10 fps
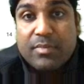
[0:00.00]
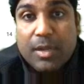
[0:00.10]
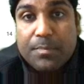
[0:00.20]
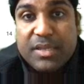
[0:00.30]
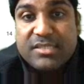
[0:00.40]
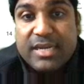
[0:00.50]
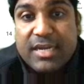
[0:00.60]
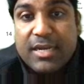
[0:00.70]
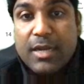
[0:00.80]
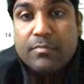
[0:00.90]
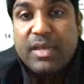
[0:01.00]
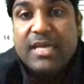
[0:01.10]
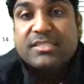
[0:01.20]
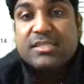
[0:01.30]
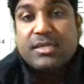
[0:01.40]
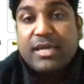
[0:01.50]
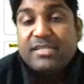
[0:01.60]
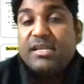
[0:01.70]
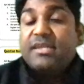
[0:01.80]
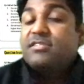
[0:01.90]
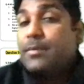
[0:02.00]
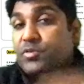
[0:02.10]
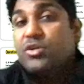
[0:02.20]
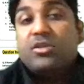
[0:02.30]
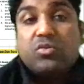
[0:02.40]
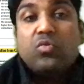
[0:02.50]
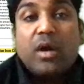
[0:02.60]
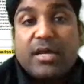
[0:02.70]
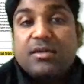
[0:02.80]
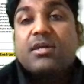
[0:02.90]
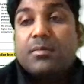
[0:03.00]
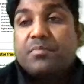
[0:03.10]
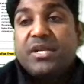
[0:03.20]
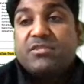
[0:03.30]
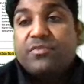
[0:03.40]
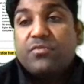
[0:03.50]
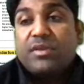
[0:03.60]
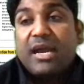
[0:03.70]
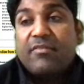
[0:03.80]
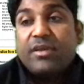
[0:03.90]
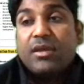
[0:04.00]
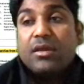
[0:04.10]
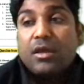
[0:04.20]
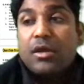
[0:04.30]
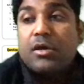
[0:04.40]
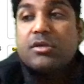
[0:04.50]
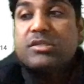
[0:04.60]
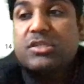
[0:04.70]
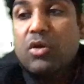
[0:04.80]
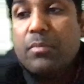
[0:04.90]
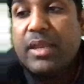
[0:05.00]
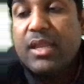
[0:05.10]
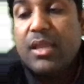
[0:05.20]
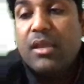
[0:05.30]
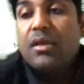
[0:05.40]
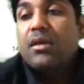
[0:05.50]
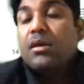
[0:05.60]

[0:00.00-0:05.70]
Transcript: companies had come as an exception to other companies which were having so many